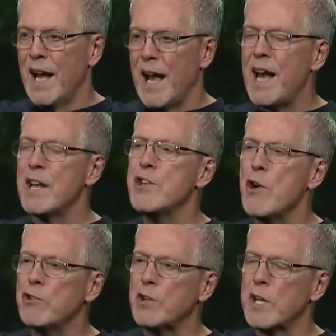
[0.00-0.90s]
And
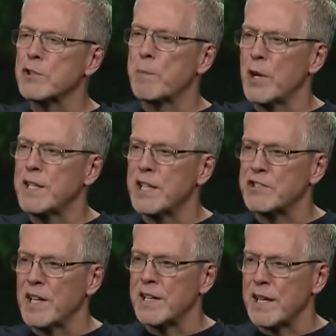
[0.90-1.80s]
usually it was pretty
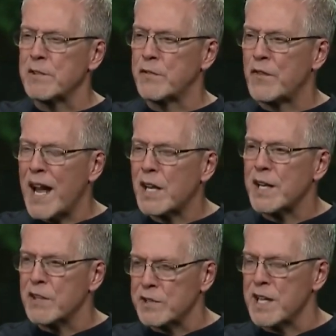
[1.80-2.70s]
distant, and
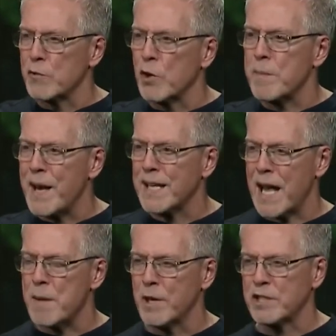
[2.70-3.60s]
frankly, it didn't really make
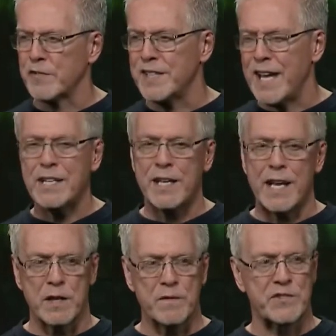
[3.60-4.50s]
that much of a day-to-day
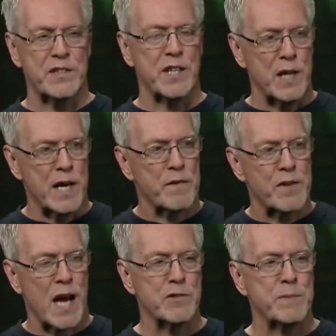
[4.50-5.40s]
difference in the life of
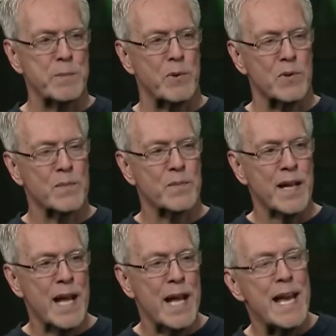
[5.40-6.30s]
God's people.
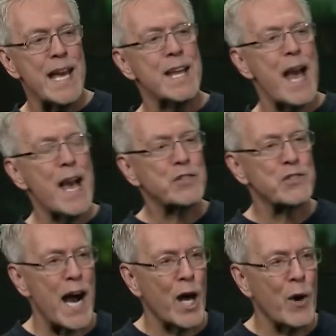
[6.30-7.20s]
In
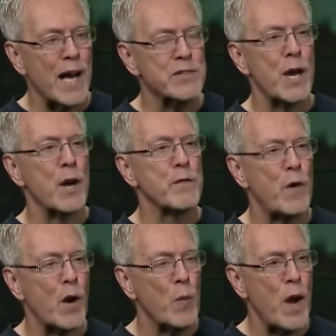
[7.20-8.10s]
exile, as they are
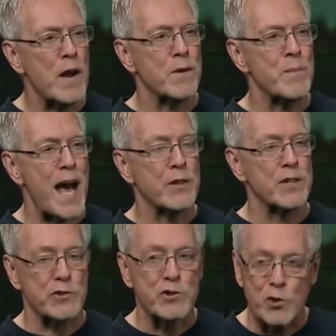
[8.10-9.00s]
far away from now the
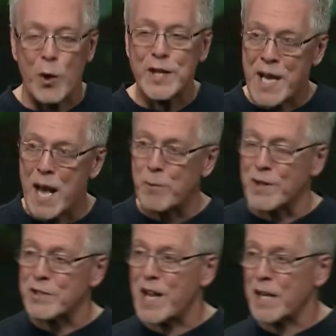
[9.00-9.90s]
destroyed temple
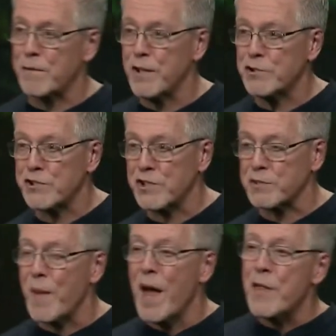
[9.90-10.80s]
and the sacrificial
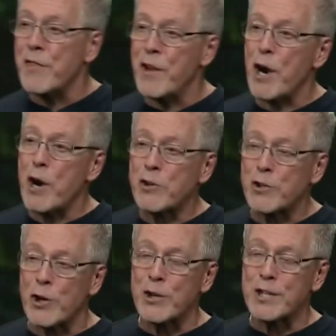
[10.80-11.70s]
system, they're
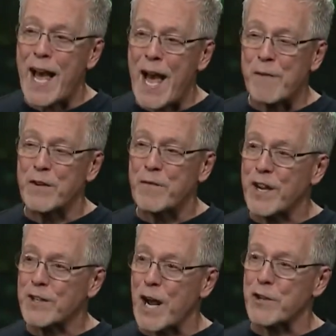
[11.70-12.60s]
going to have to
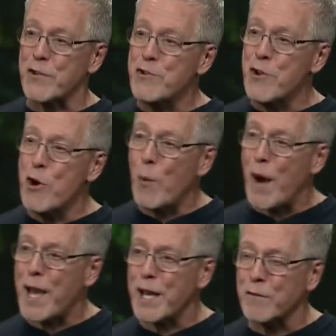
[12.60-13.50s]
figure out a new
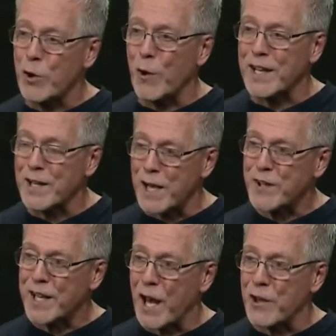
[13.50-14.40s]
way of doing life
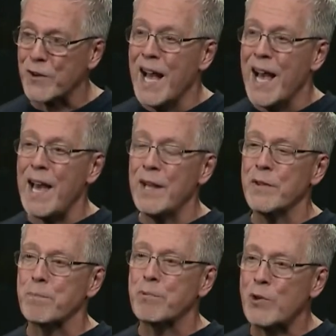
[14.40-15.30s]
together. And
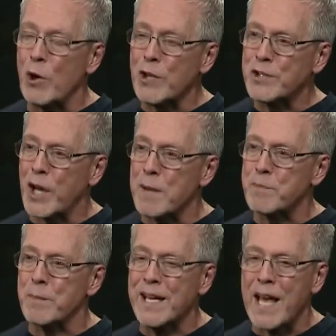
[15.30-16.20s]
the prototype,
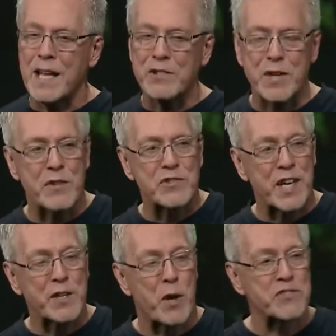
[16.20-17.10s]
the beginnings of this
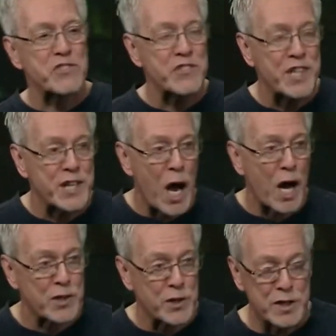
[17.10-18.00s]
thing called
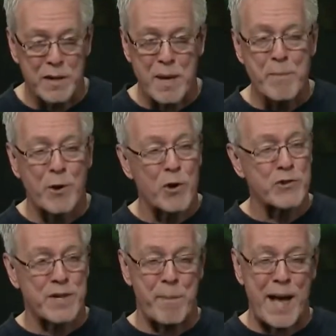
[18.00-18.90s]
synagogue, are going to
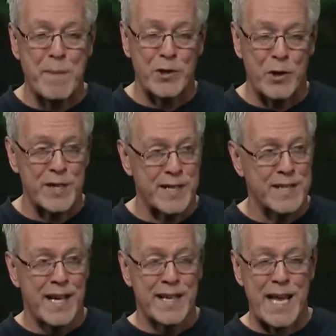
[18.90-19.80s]
emerge in Babylonian
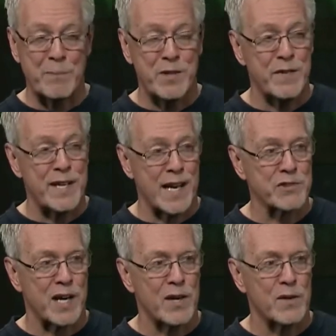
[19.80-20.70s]
captivity
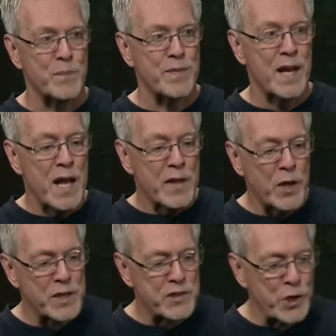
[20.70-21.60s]
exile.
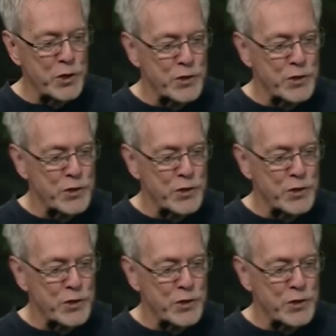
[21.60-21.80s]
They're going to start to